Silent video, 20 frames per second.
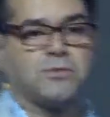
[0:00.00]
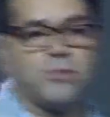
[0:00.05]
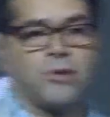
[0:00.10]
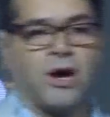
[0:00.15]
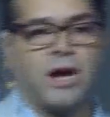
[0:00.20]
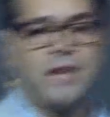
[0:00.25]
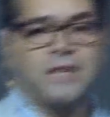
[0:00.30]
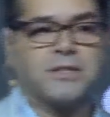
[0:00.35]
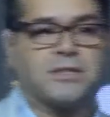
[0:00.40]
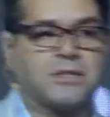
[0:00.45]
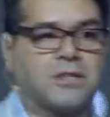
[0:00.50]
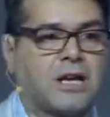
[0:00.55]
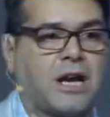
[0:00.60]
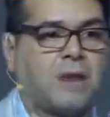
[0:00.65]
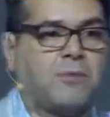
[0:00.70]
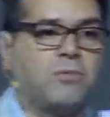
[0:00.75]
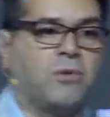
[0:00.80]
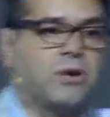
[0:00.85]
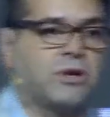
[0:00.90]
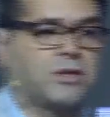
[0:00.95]
right
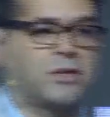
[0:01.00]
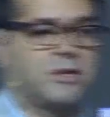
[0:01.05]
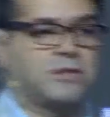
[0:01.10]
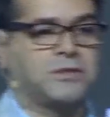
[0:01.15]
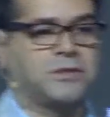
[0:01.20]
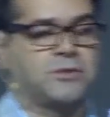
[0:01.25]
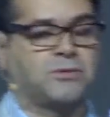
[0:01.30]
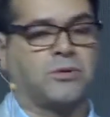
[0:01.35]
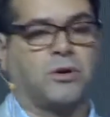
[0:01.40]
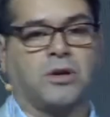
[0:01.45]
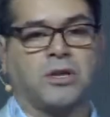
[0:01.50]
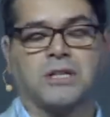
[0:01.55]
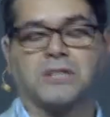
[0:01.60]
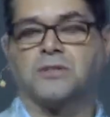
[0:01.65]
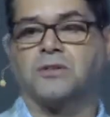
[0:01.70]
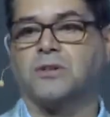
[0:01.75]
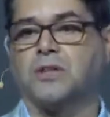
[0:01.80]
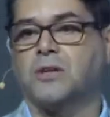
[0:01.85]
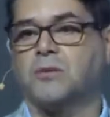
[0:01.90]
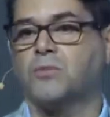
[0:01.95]
and one of those is wrong. It's
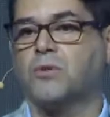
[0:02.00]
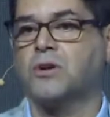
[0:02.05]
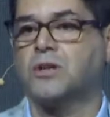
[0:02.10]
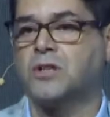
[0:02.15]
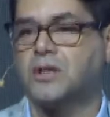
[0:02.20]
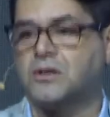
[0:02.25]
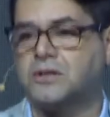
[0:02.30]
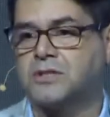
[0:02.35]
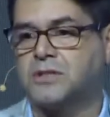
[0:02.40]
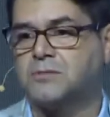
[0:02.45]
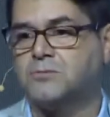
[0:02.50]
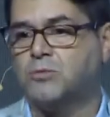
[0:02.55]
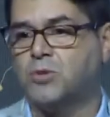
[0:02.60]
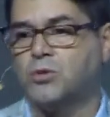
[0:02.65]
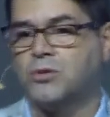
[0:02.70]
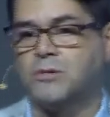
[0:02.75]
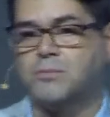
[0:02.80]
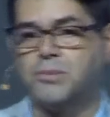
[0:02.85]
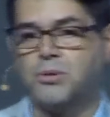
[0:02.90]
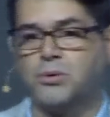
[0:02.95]
not that one of those is
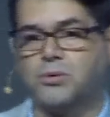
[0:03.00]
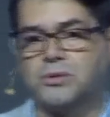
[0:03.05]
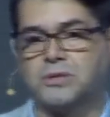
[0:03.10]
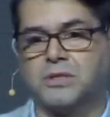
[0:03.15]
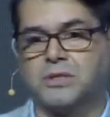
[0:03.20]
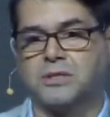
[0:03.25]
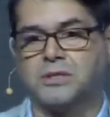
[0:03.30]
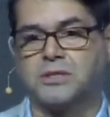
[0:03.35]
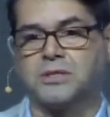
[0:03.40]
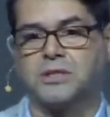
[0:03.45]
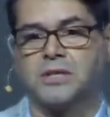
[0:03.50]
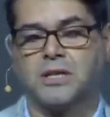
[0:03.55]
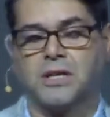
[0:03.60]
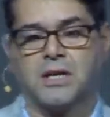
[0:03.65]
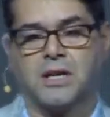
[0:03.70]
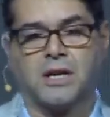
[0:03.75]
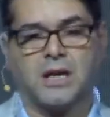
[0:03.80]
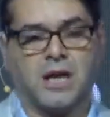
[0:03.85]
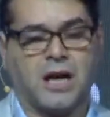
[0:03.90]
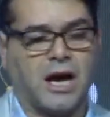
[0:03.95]
more important.
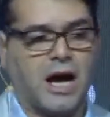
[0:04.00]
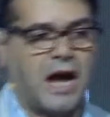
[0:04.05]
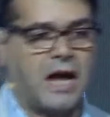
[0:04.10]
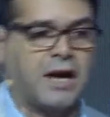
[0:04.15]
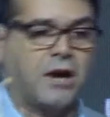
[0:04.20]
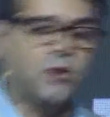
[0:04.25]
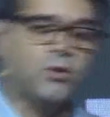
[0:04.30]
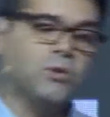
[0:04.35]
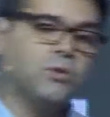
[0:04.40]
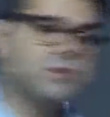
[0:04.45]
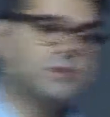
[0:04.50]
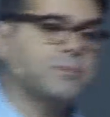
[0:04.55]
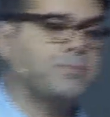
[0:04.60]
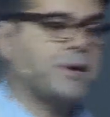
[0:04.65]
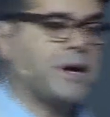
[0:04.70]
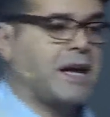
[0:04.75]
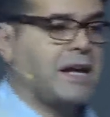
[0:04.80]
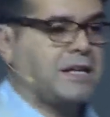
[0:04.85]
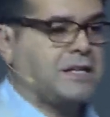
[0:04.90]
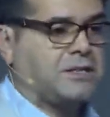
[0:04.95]
It all
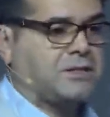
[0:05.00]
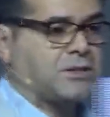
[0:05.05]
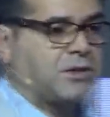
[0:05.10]
depends